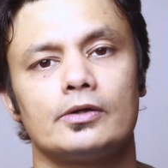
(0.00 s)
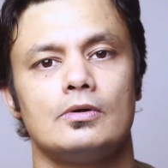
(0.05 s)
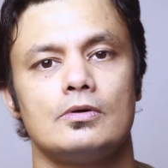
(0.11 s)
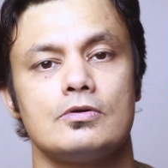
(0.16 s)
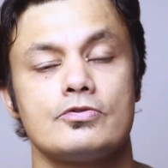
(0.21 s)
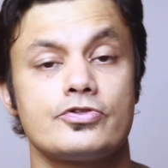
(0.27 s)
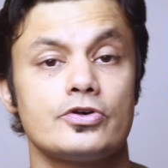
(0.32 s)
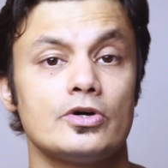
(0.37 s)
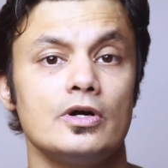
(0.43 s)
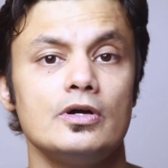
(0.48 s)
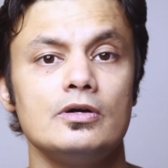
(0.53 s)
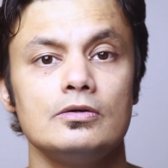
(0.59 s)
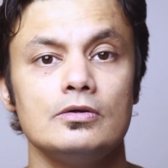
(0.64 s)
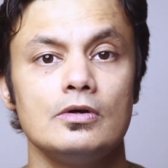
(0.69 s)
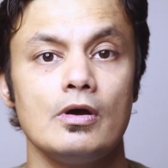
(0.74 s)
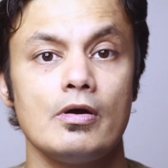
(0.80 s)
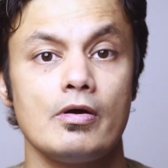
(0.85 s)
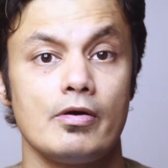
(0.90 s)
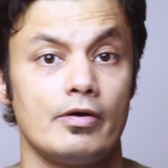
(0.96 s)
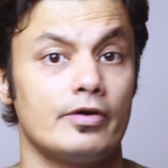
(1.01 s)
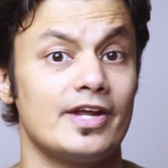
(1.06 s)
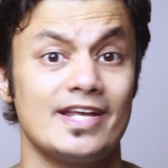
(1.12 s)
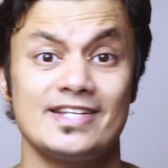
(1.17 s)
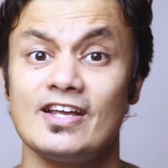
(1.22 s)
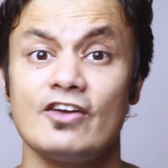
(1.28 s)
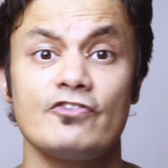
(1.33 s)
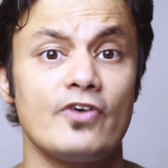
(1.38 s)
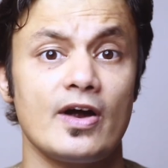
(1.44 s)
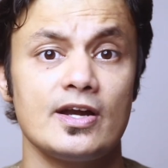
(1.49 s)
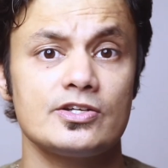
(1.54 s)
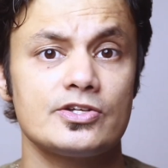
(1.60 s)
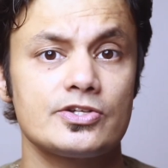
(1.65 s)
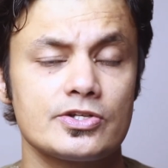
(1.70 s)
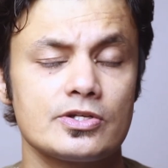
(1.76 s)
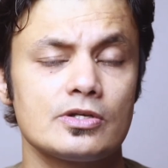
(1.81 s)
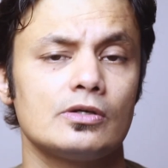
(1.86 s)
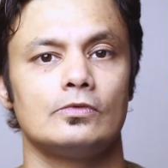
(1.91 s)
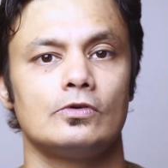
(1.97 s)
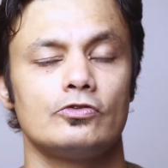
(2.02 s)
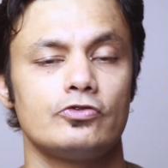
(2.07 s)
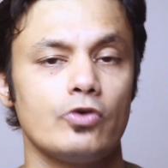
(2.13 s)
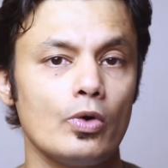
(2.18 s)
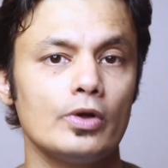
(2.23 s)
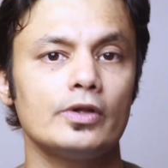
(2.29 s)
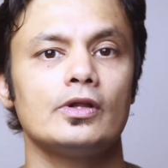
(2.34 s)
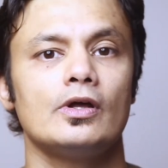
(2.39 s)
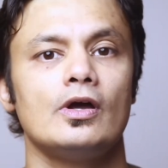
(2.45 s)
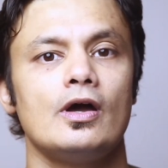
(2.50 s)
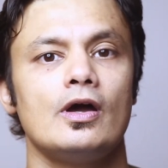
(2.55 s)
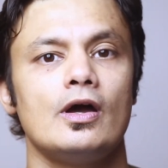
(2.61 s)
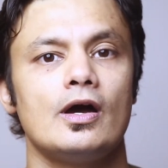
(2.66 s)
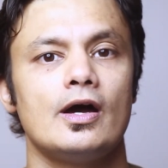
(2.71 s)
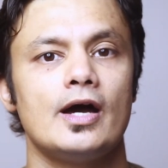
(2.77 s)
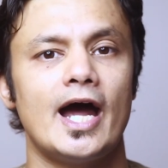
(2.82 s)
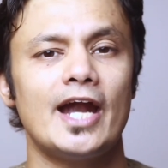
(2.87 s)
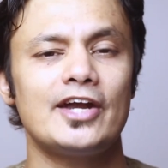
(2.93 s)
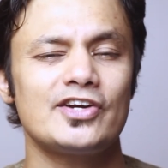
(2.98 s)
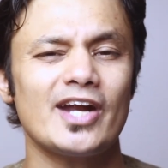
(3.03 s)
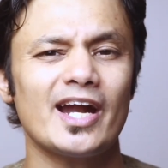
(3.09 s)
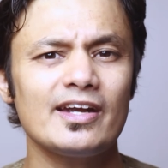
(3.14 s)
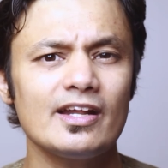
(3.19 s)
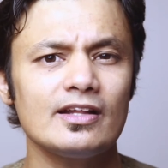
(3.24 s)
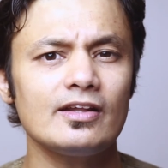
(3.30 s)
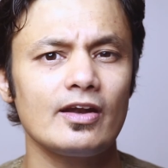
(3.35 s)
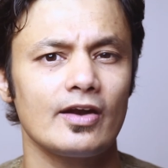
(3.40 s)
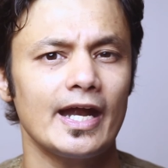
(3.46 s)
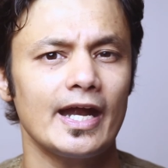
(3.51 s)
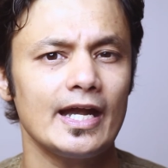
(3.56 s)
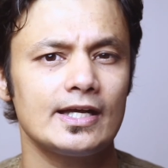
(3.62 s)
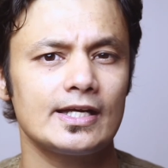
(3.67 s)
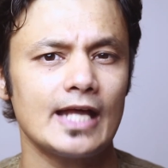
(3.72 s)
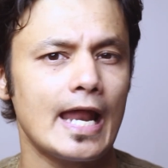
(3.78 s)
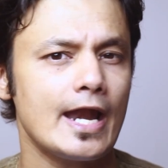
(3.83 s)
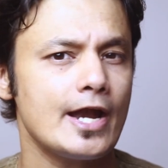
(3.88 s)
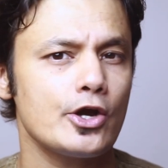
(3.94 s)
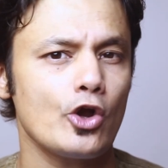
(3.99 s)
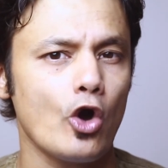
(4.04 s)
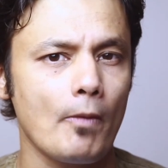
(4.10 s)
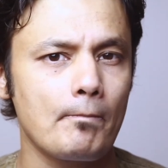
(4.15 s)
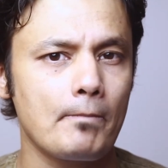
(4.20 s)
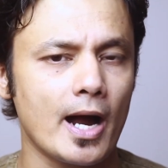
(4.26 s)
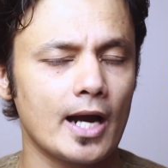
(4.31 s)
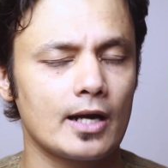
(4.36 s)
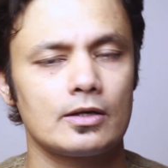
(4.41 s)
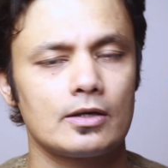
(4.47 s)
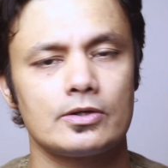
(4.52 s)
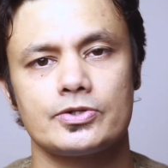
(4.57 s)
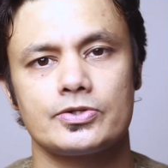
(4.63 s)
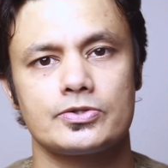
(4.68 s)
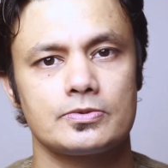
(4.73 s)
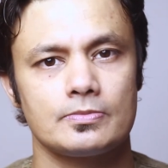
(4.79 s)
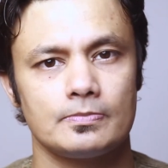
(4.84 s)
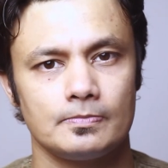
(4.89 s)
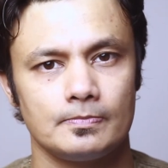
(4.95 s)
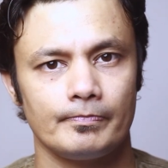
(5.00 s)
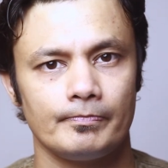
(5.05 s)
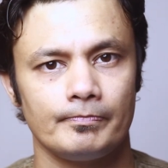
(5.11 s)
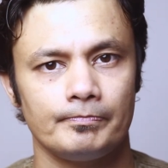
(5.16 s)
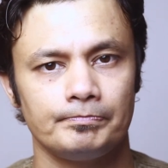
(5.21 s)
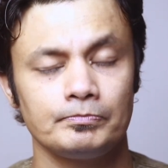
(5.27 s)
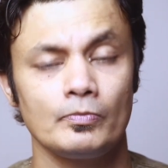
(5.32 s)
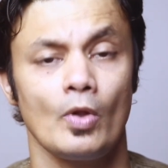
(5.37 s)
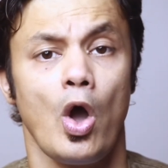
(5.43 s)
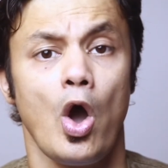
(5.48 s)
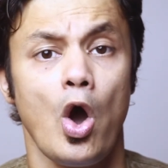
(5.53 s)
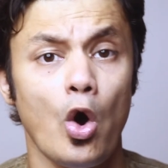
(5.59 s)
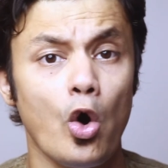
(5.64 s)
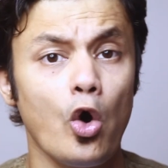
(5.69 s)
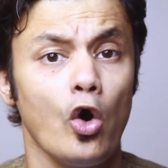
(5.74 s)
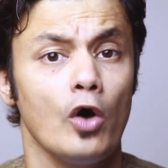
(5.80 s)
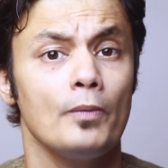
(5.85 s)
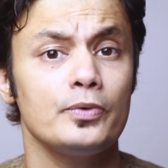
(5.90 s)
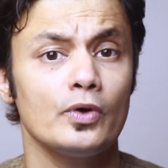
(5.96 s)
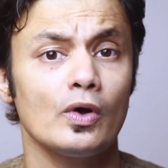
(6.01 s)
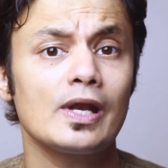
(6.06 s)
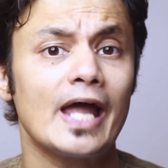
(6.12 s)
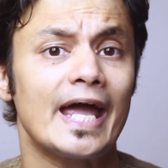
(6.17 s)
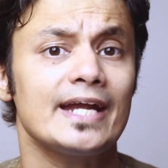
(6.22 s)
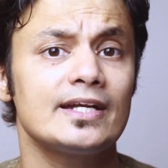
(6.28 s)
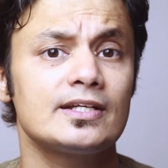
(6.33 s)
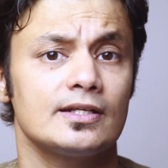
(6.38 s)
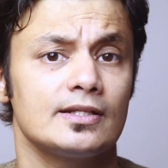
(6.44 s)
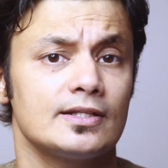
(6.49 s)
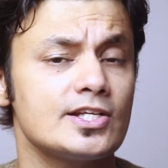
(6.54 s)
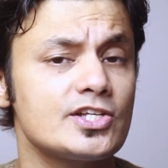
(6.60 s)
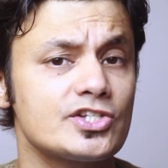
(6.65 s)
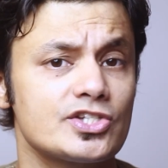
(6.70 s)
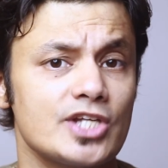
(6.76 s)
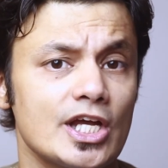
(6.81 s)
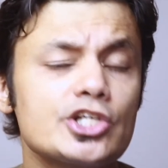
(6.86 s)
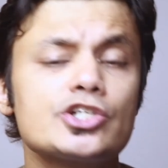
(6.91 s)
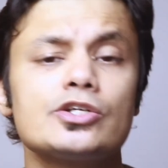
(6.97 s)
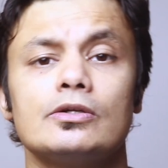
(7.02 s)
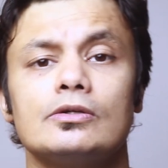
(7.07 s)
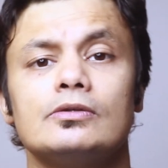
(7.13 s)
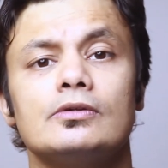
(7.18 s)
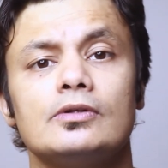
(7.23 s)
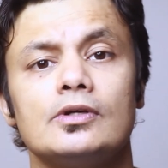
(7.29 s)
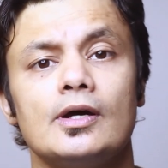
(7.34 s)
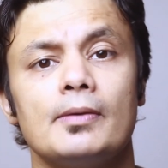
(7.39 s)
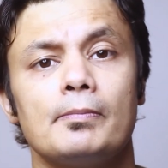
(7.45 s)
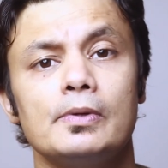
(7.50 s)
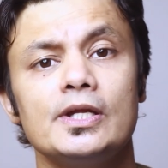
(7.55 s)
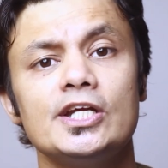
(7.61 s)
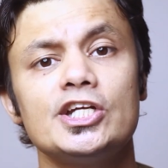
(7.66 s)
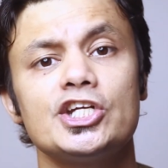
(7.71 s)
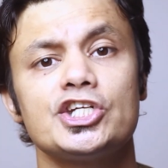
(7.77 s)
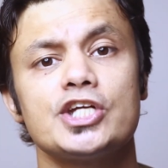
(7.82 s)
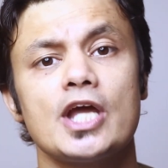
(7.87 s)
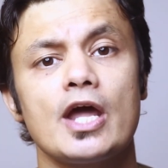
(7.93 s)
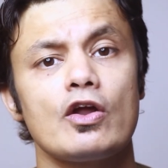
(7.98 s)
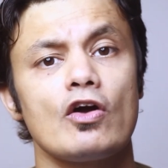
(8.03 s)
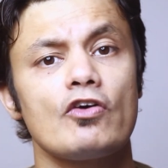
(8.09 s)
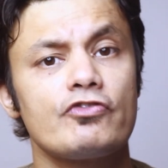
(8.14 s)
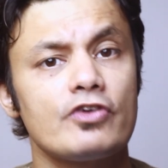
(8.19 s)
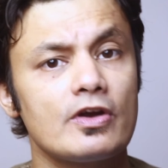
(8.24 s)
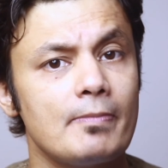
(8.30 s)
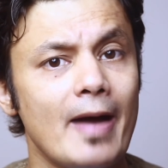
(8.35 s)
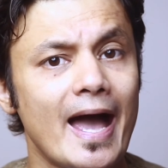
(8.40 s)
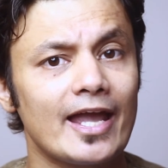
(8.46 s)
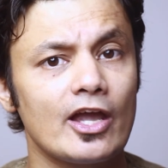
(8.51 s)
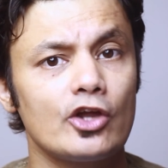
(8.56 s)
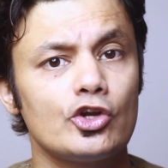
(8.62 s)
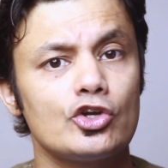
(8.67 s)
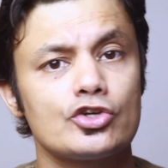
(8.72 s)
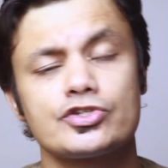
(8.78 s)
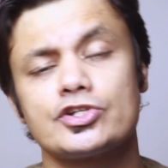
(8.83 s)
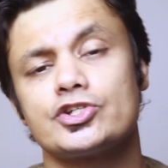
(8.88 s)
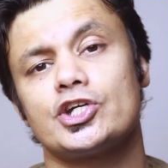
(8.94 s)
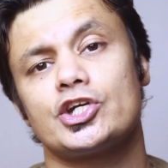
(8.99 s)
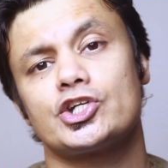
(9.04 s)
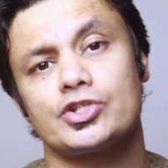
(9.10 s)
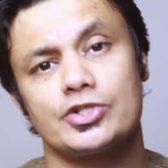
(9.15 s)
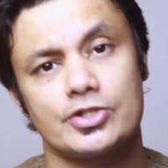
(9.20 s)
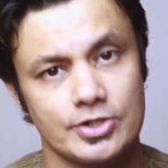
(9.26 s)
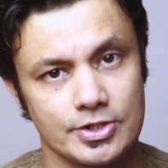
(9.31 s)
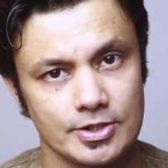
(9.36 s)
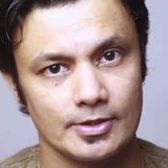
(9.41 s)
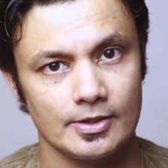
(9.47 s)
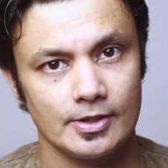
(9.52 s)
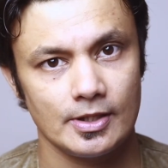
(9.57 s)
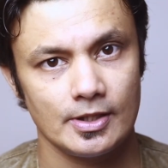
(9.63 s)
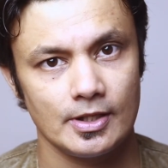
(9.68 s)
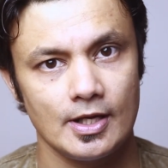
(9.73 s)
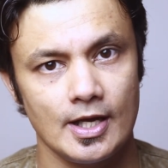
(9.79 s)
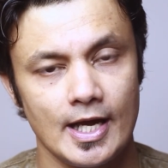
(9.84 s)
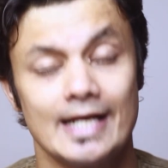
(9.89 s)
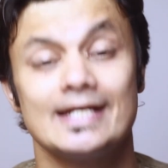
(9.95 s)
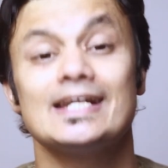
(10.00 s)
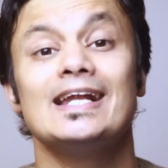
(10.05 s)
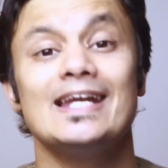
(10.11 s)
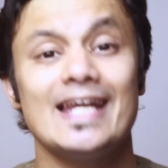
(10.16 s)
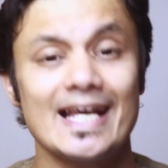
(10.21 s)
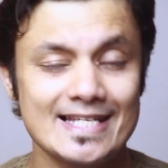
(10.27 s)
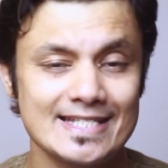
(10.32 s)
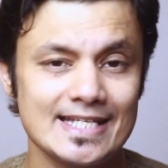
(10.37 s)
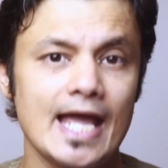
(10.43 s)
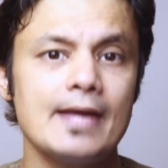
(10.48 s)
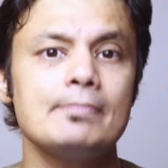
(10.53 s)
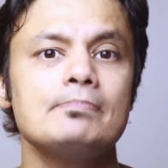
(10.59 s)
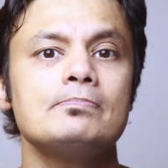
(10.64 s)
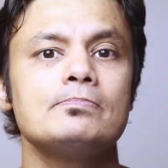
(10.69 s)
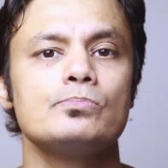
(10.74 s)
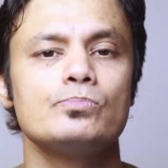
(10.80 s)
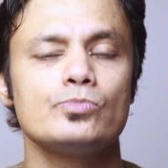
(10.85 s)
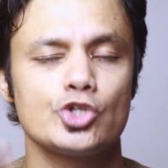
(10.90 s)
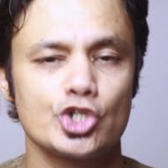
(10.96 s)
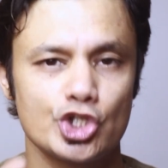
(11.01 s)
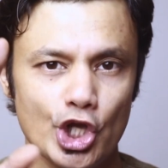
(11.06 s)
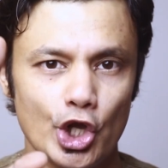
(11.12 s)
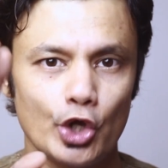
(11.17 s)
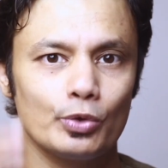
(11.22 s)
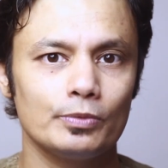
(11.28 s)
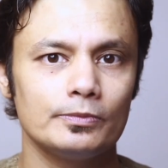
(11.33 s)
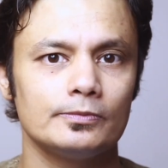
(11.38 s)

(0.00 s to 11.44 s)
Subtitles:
Third, raising funds. Fourth, attracting the right talent or partners. Hope you liked this session. Please share your feedback and your suggestions. Till next time, see you.